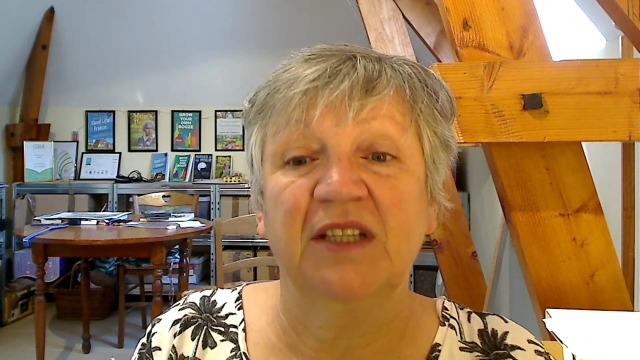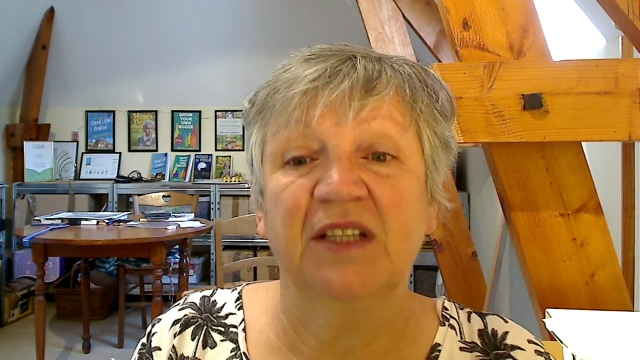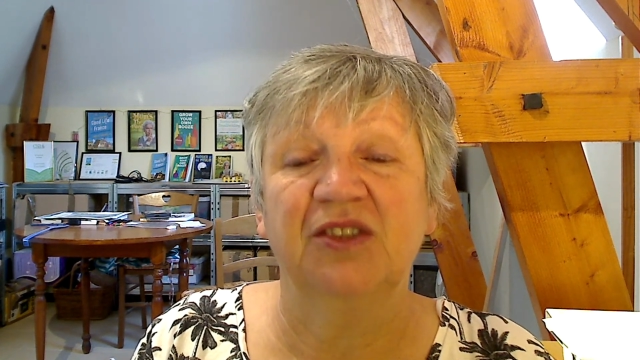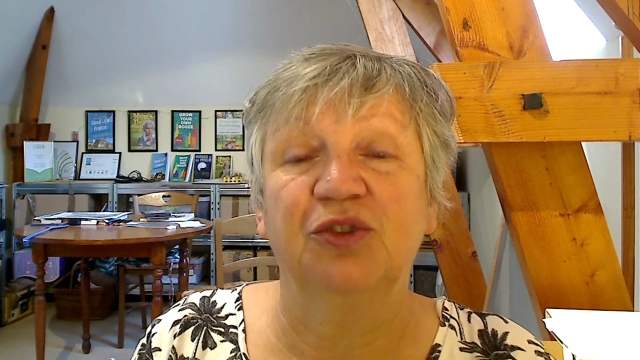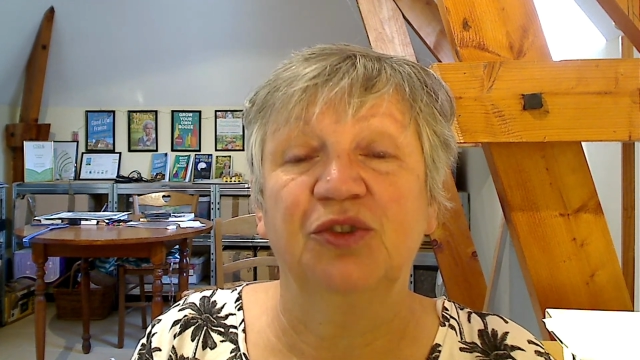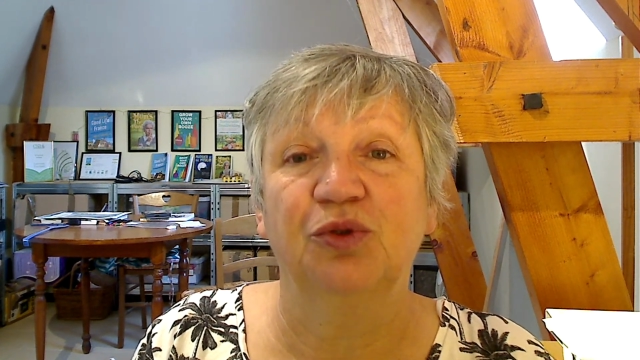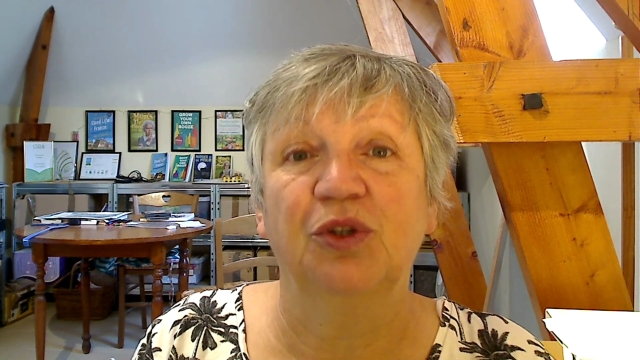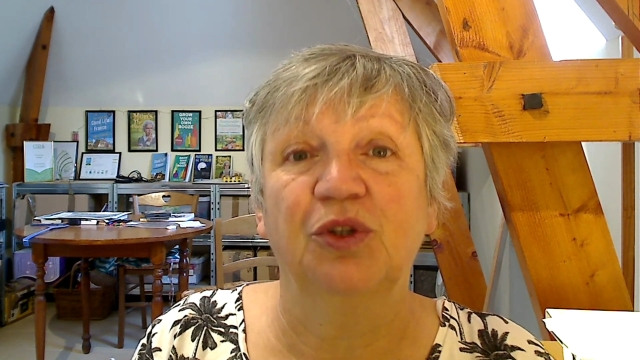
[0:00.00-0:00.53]

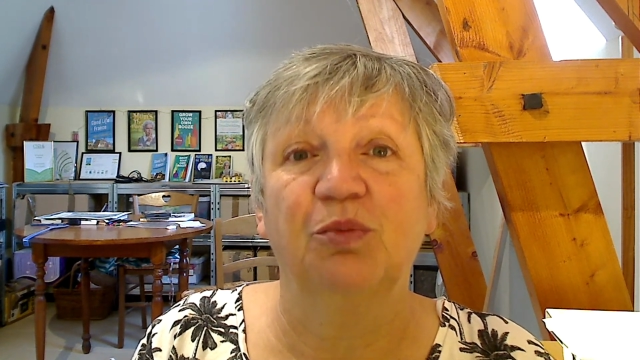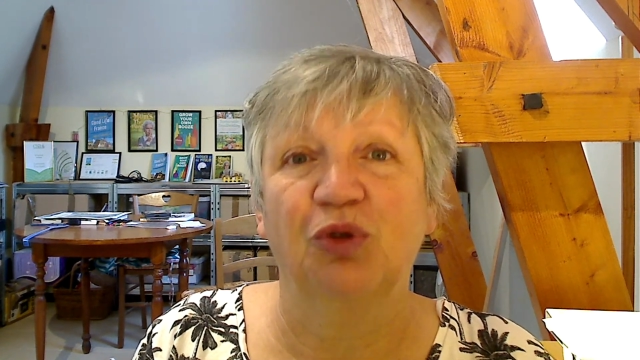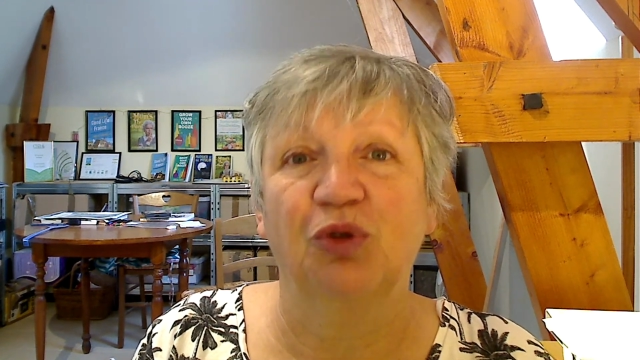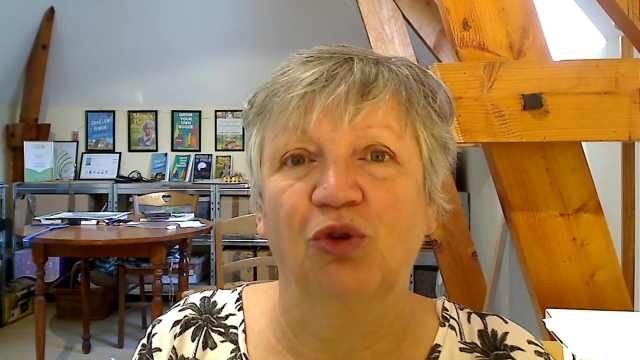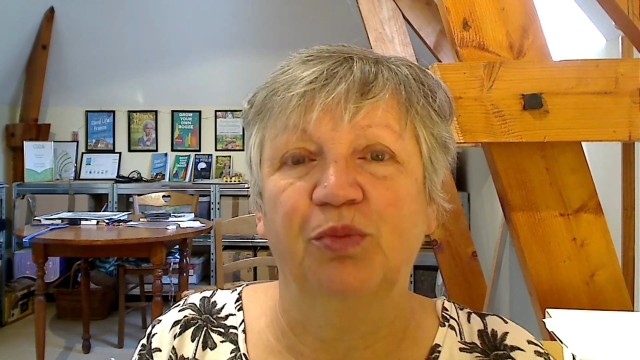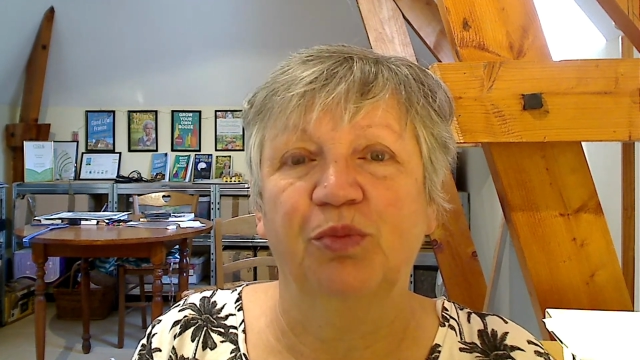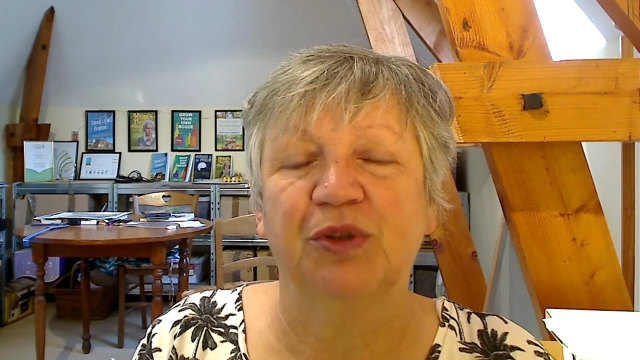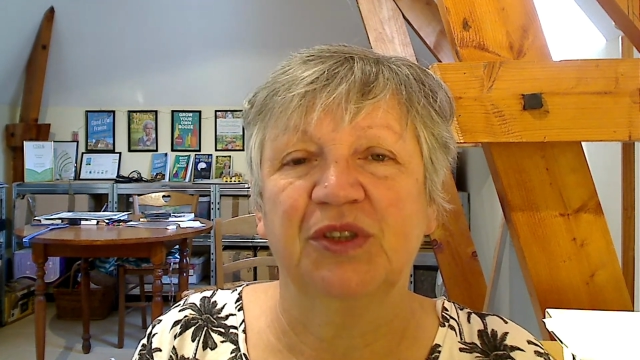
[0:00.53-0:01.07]
into the
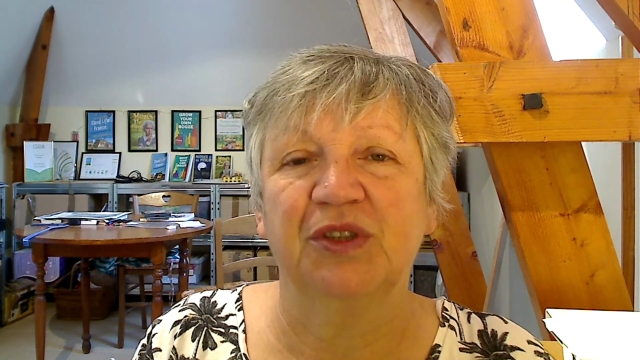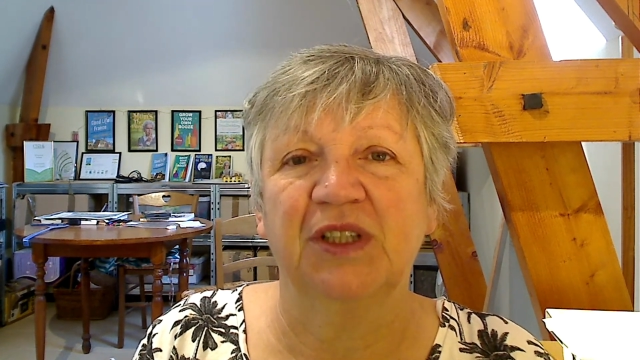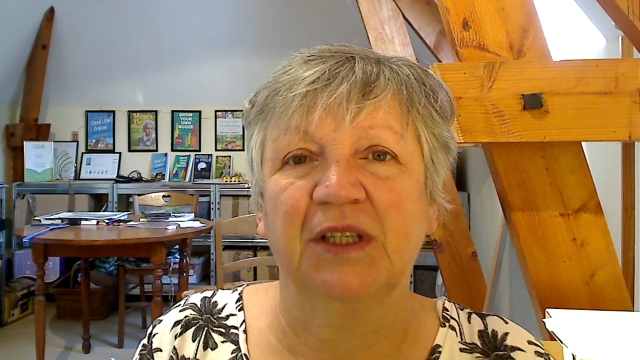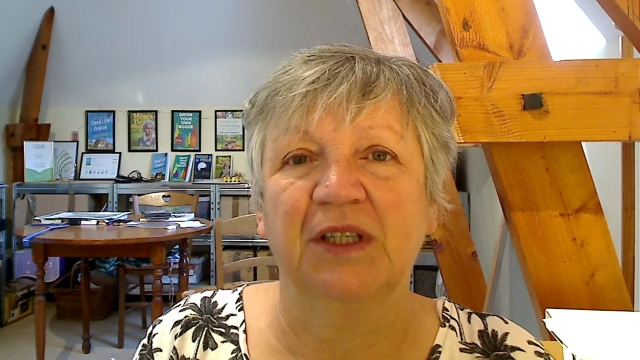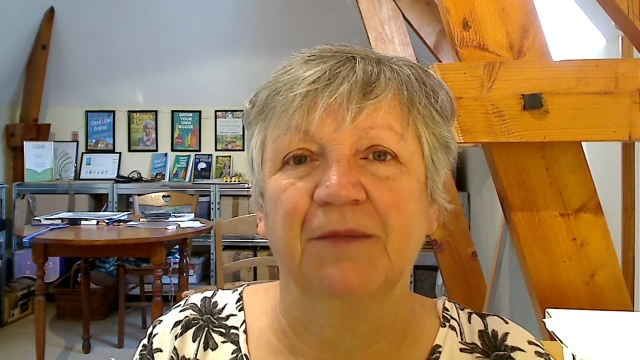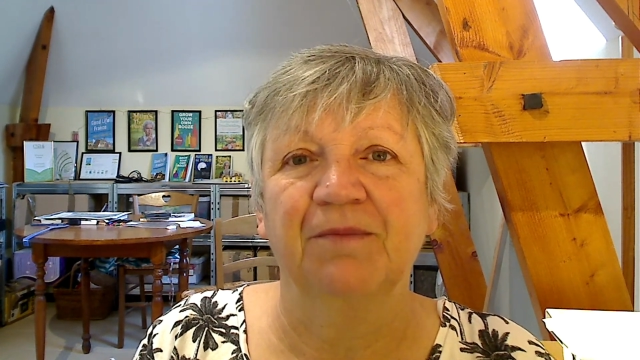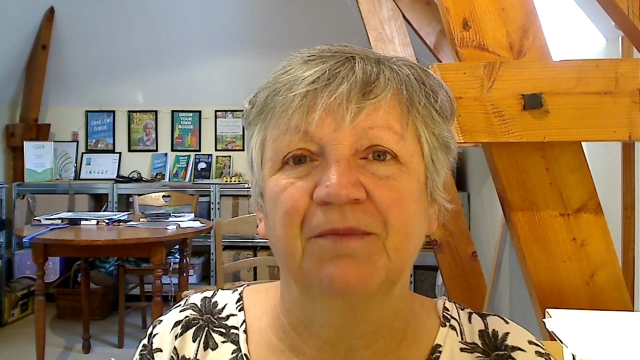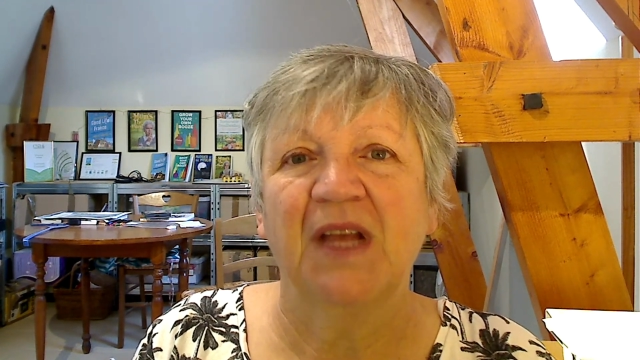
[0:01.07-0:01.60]

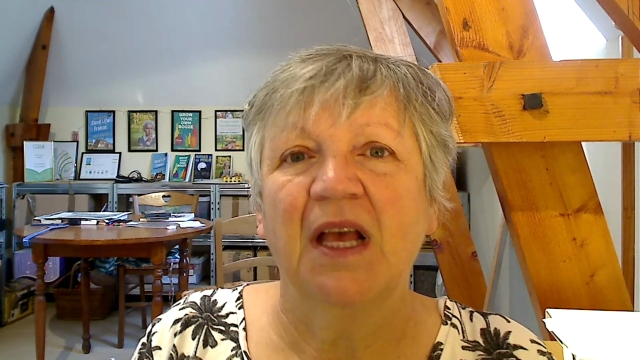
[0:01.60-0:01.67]
property?